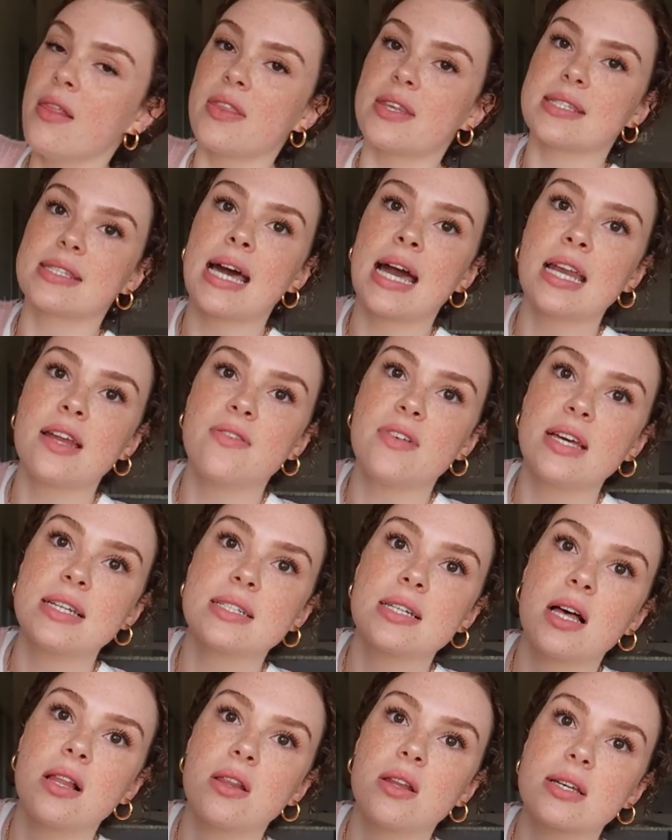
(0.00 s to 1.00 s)
the side of
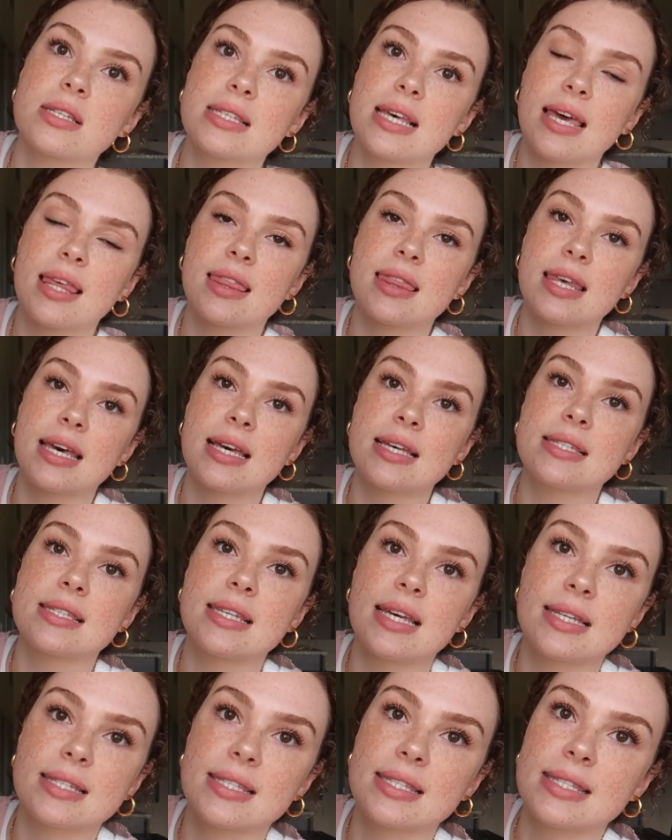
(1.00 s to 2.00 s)
it looks like this.
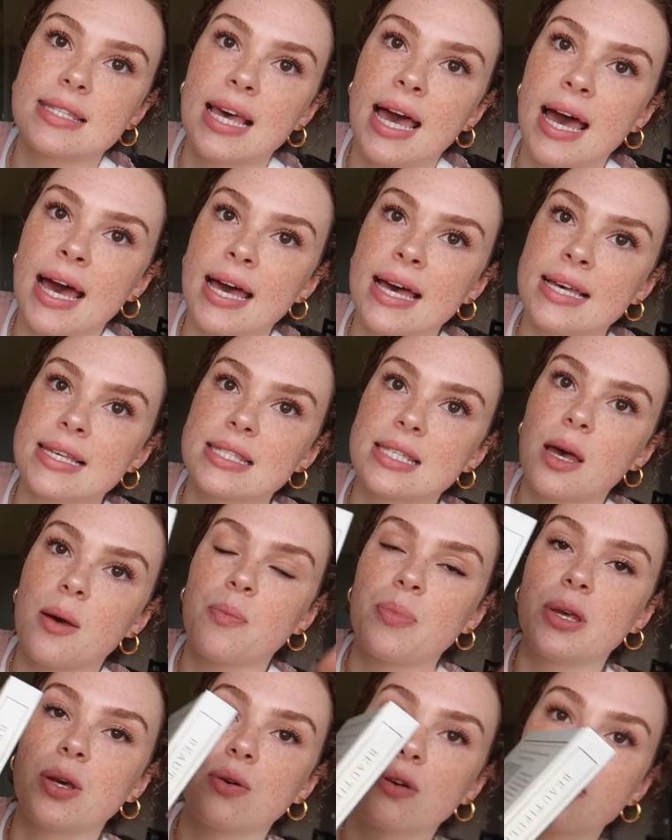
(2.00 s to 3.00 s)
It says
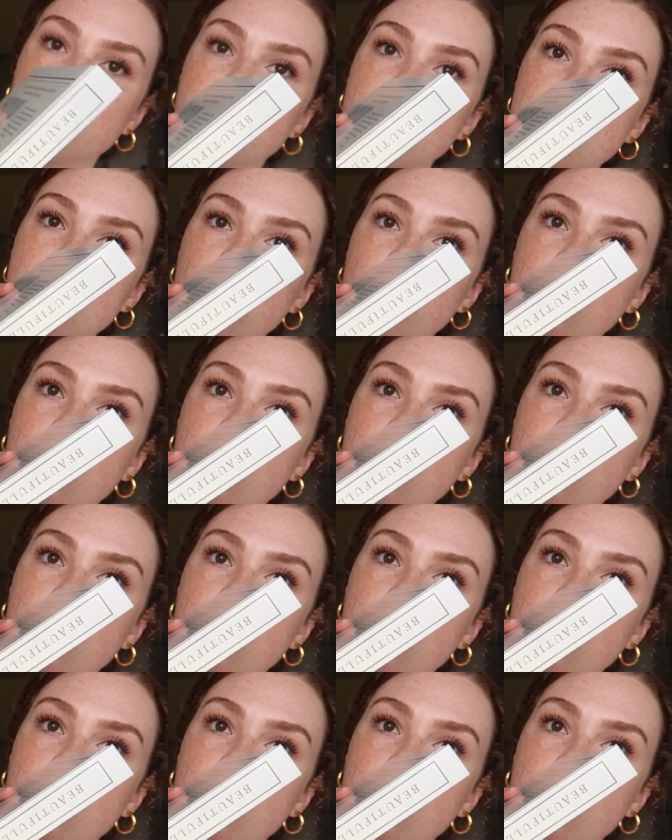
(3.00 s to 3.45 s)
Beautifully